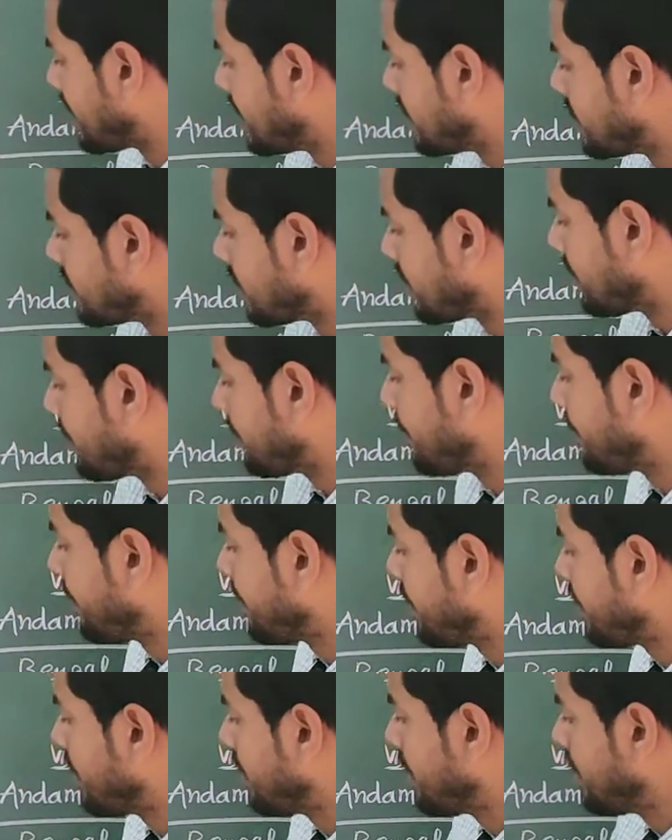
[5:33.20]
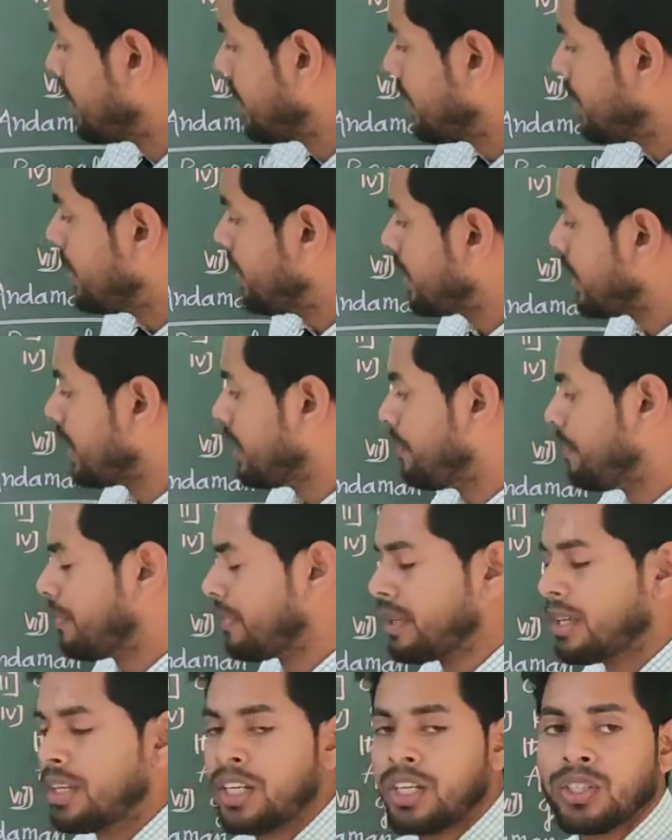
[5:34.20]
region. Okay.
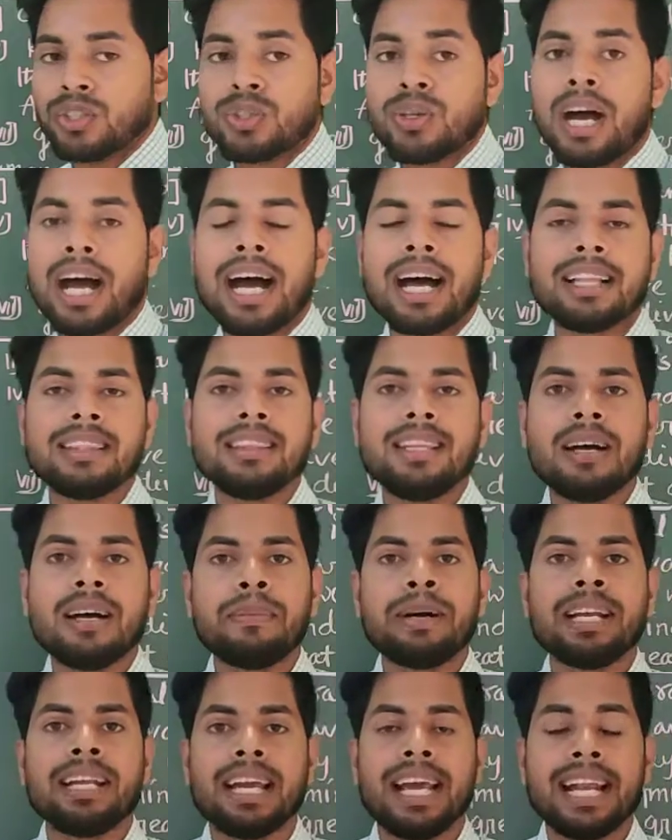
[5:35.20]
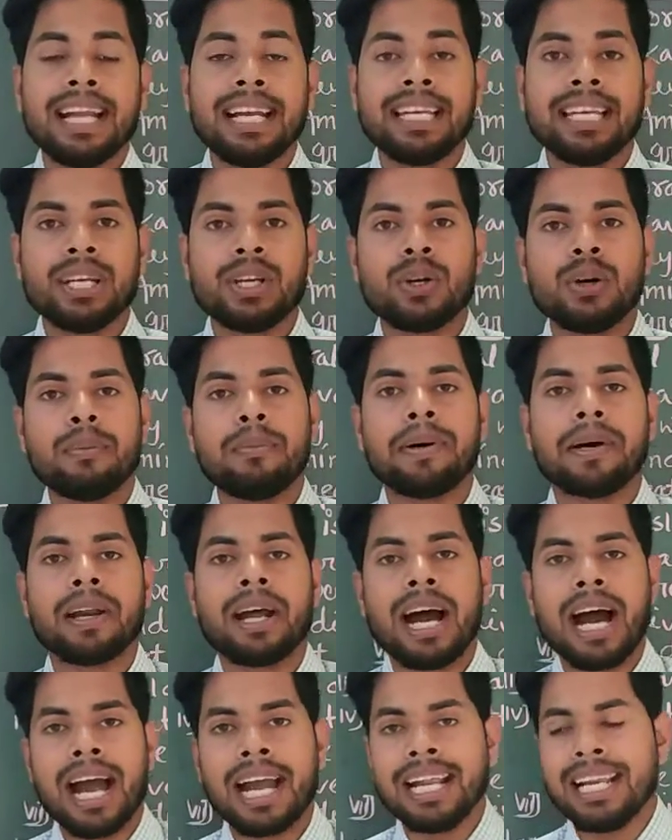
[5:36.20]
So Andaman and
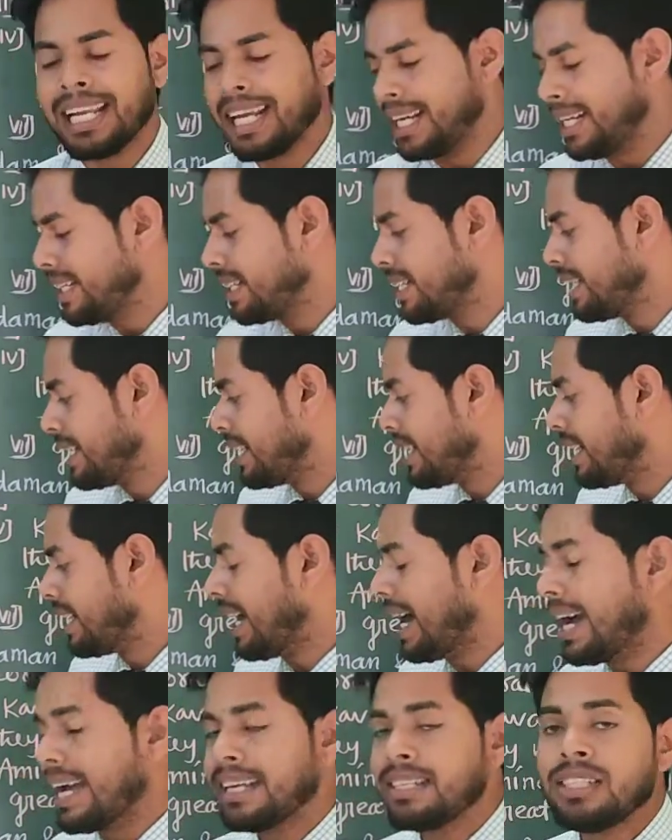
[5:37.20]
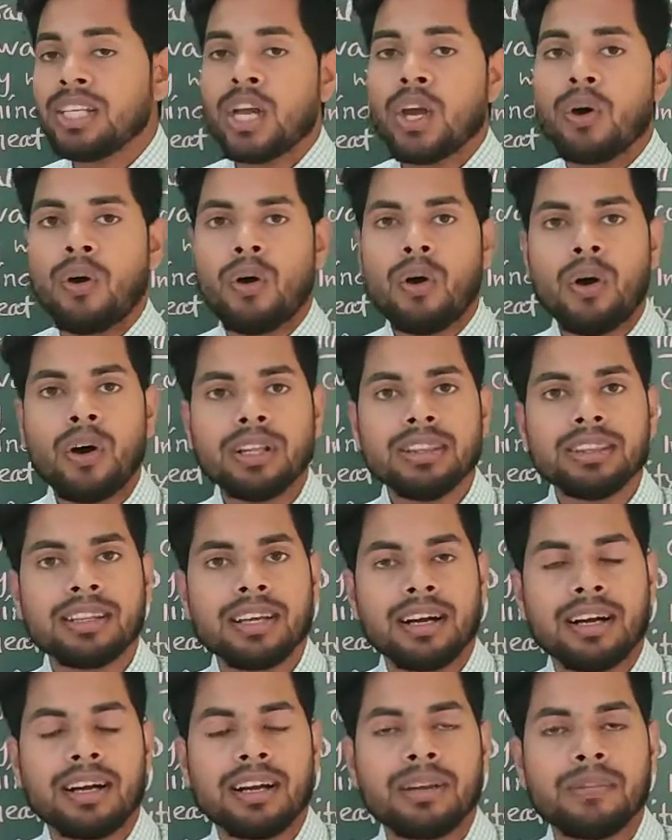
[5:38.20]
Nicobar Island lies on
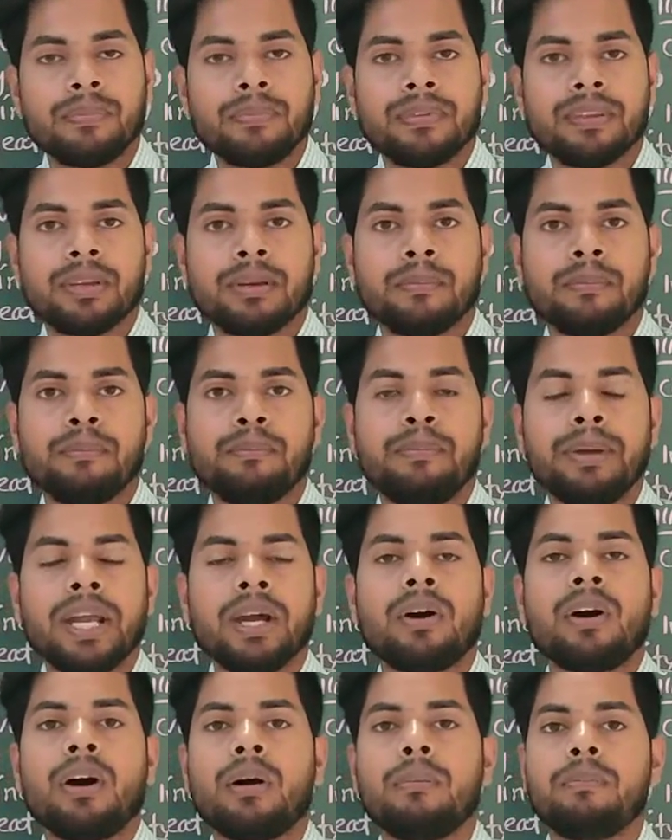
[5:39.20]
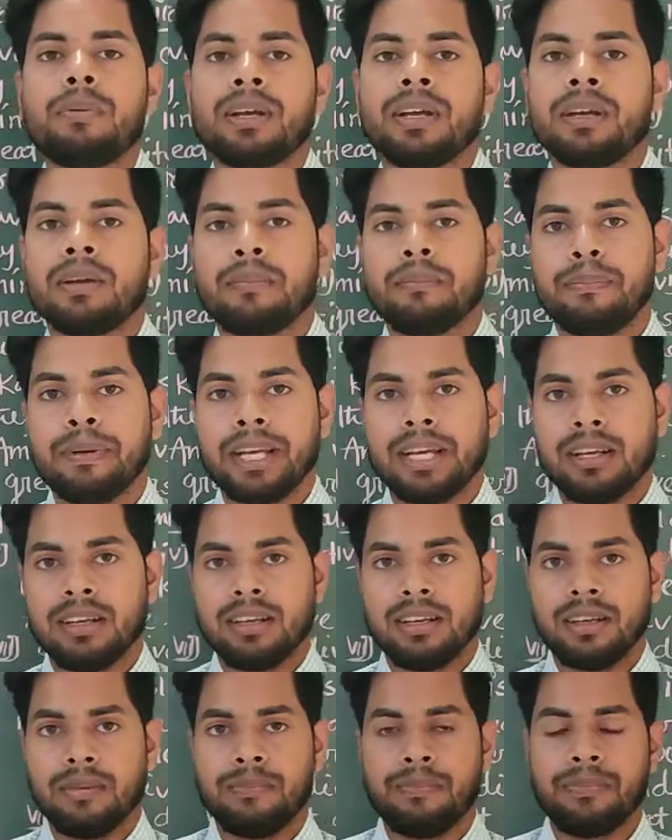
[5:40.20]
the Bay of
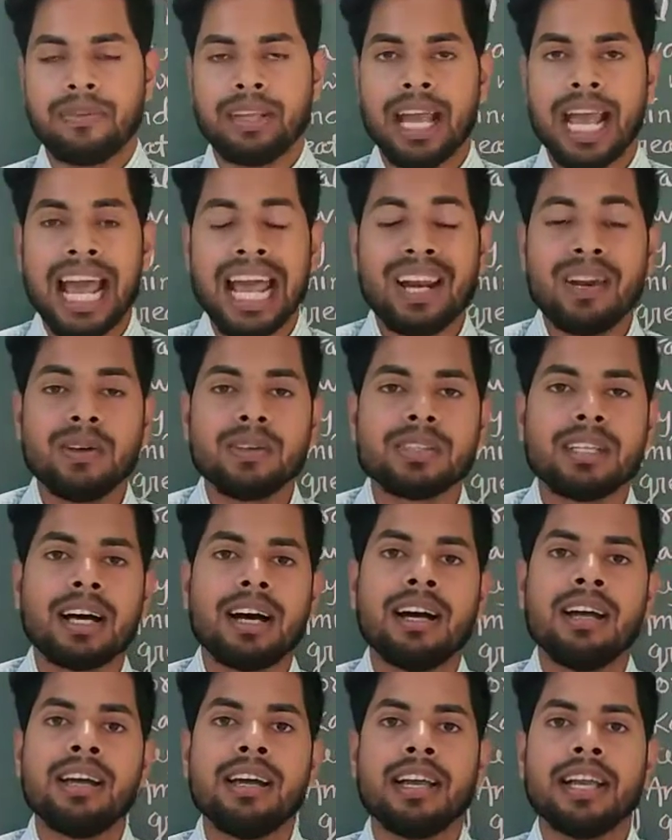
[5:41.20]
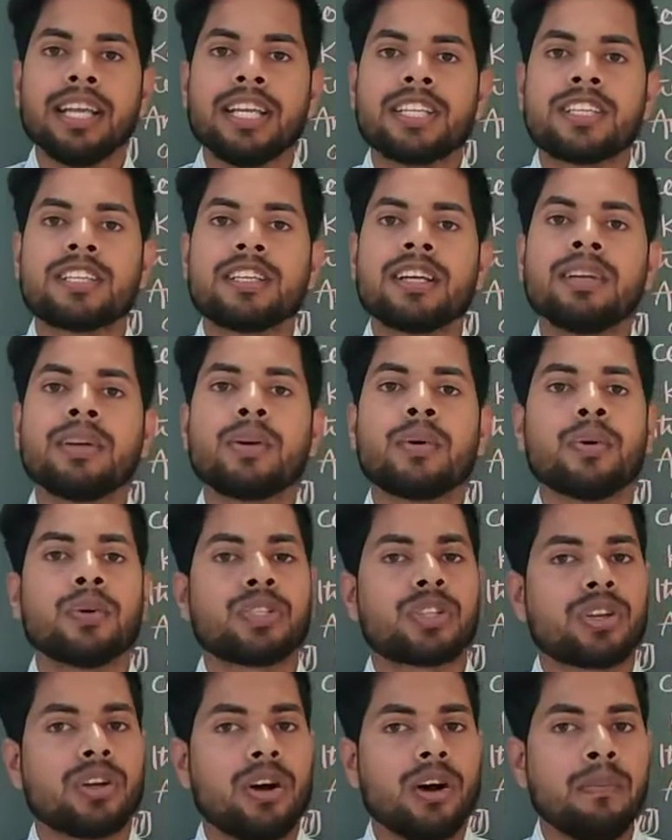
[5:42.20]
Bengal, along the eastern
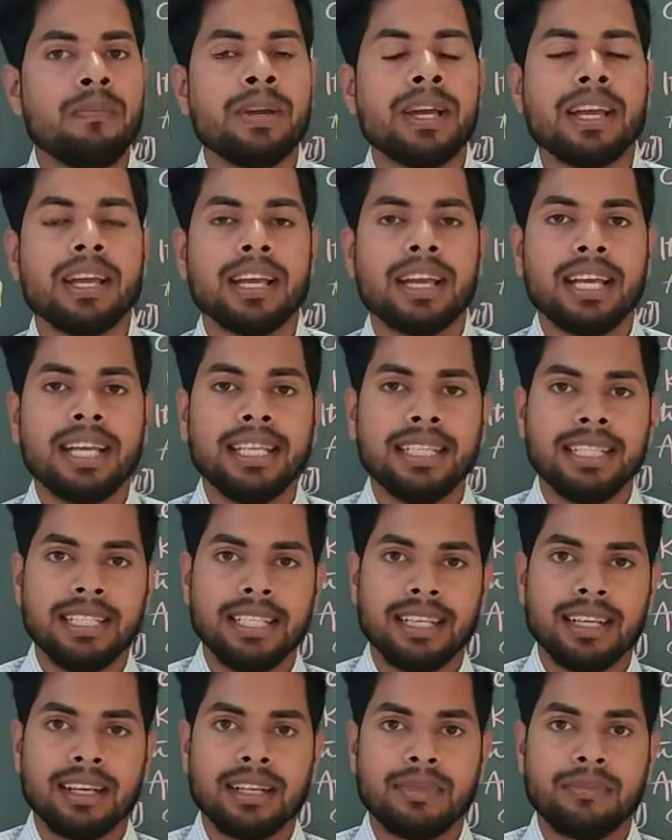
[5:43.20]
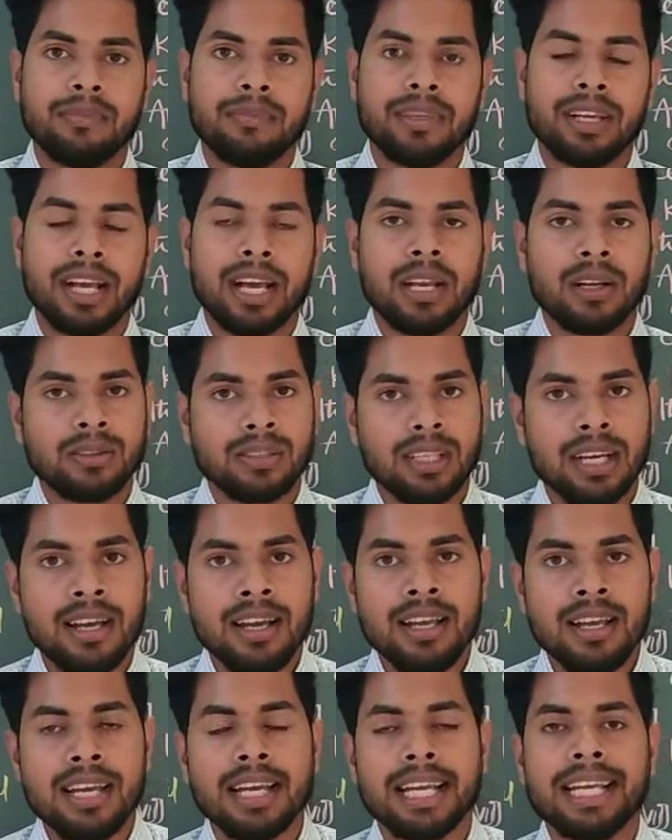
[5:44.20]
coast of India. Along
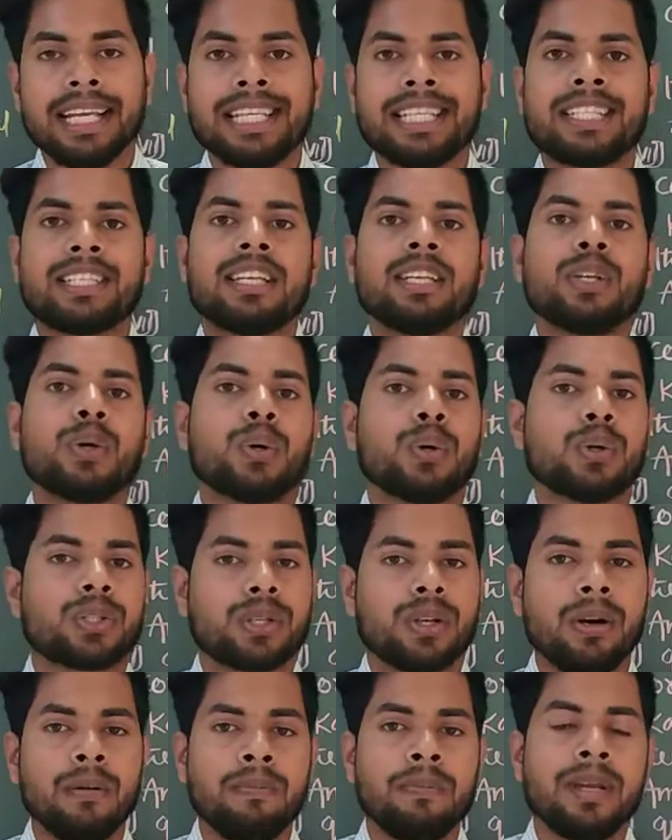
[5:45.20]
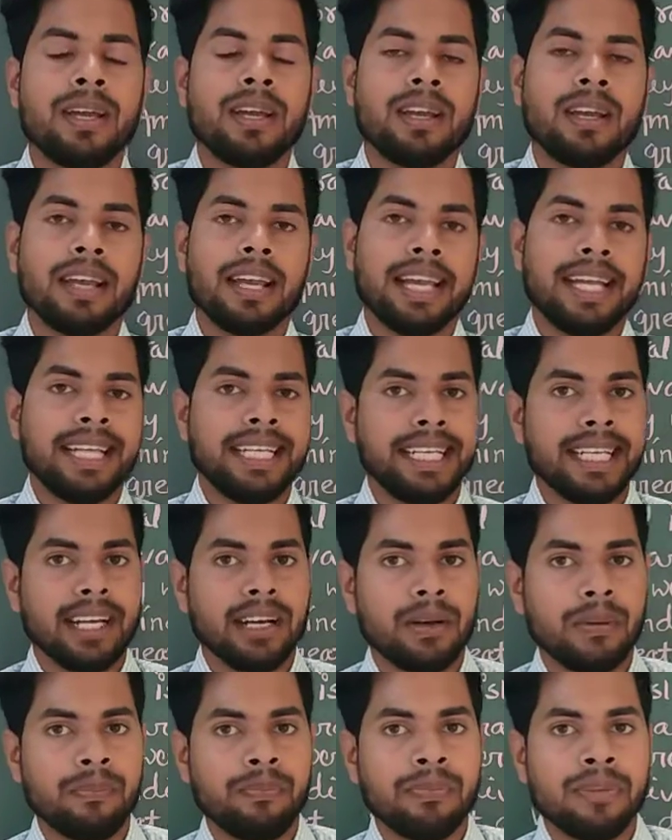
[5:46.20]
the eastern coast of India.